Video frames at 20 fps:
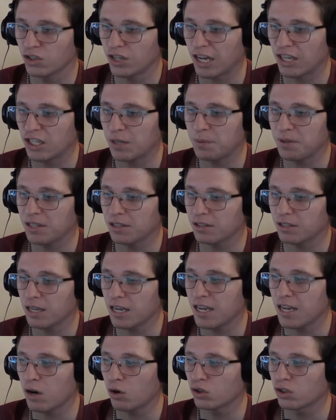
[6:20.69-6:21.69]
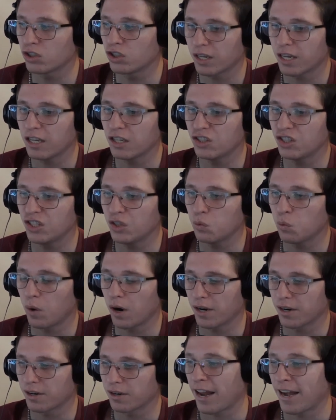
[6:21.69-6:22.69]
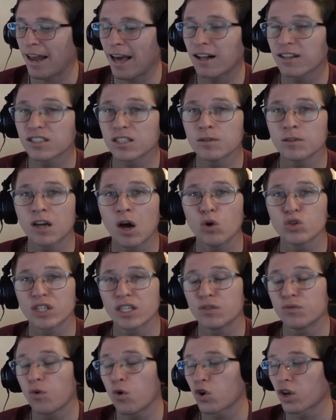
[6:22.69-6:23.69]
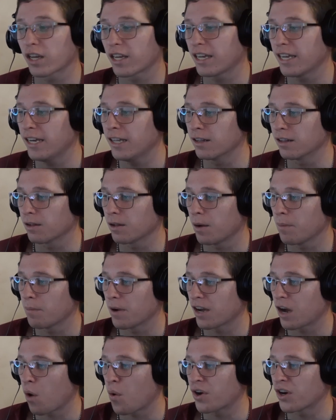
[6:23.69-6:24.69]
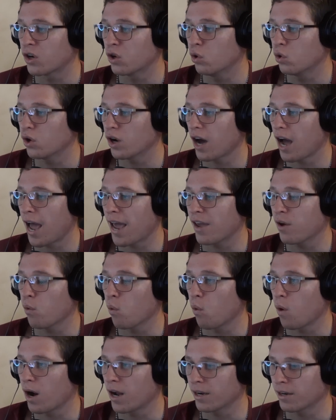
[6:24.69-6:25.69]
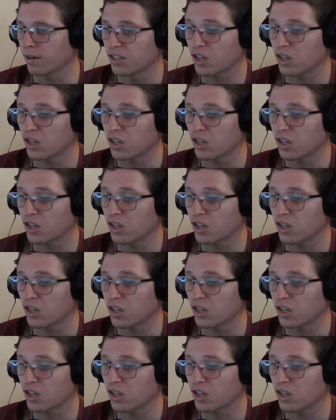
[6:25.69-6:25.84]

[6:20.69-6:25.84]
ChatGPT goes king g1, and Nelson goes in for the kill by going rook a1.